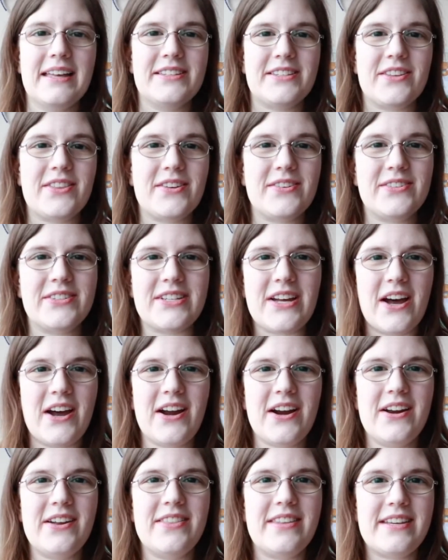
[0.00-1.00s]
So those
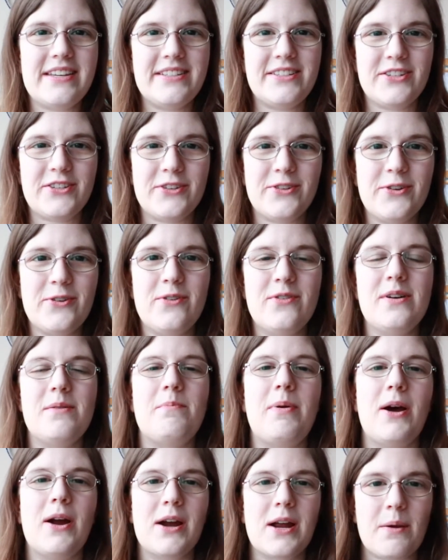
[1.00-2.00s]
are the two
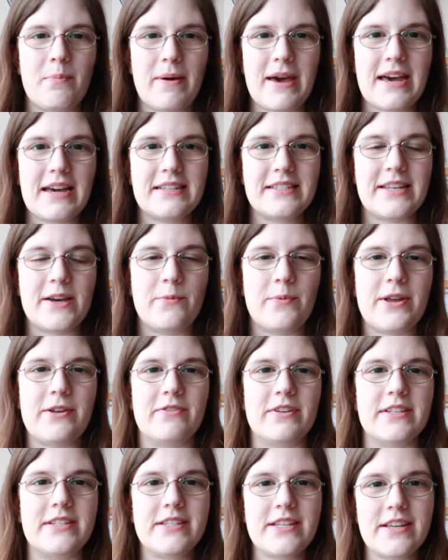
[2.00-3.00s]
Park Packs that we
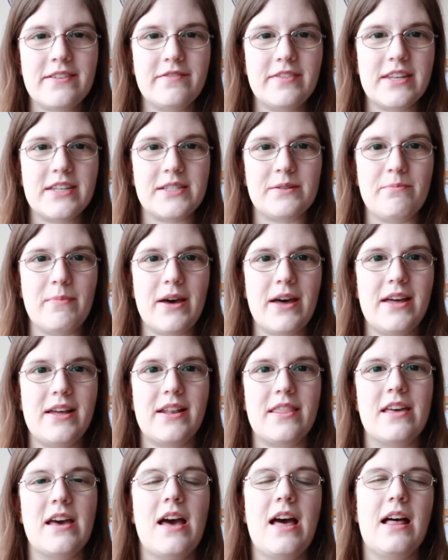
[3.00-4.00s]
received this
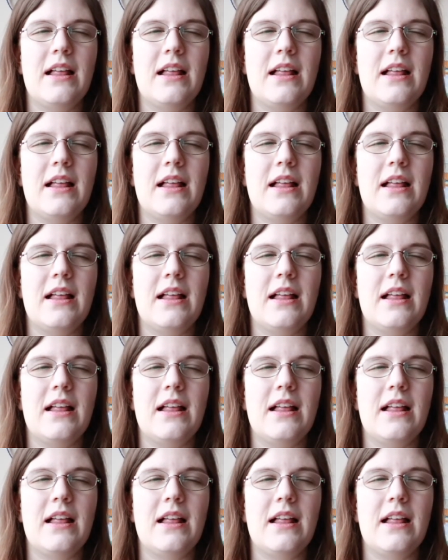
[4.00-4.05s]
month.